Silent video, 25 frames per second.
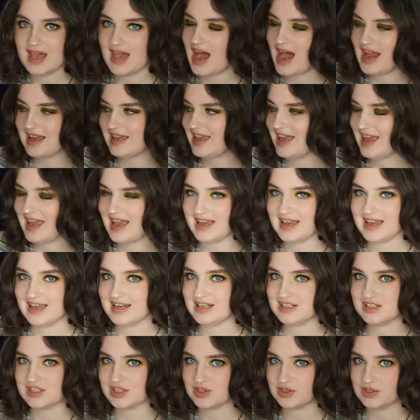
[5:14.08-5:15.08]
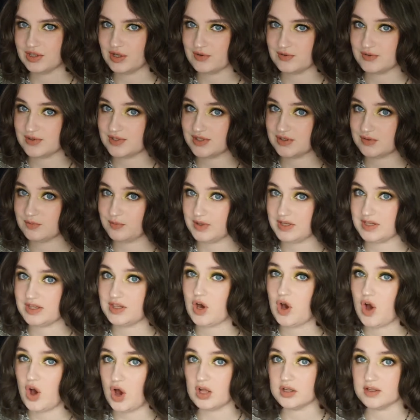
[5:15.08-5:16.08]
I can't get it to close
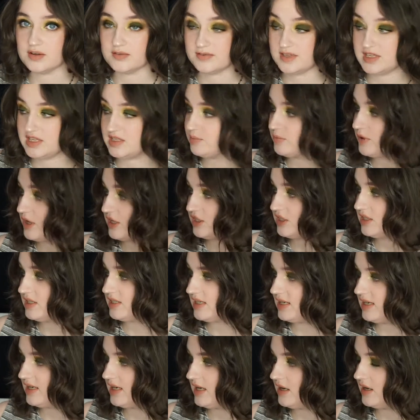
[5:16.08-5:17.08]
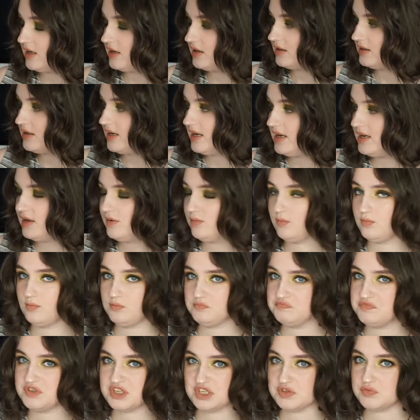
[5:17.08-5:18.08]
with all of these brushes in here. It
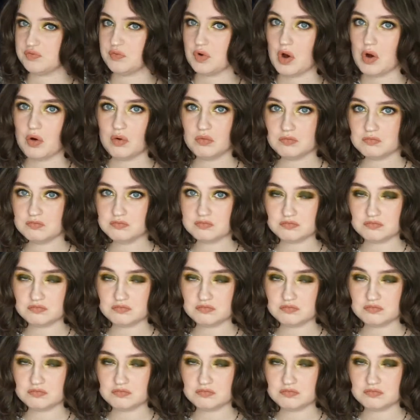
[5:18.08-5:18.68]
just won't